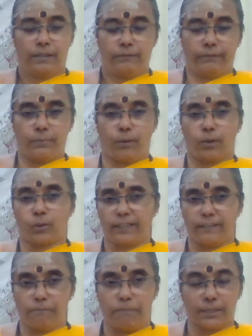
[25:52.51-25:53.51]
We want to
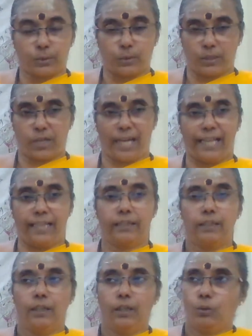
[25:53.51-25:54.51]
give birth to a child
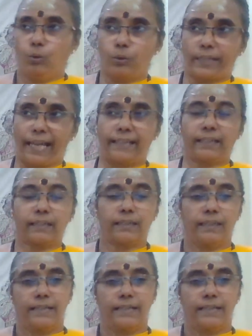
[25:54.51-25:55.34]
who can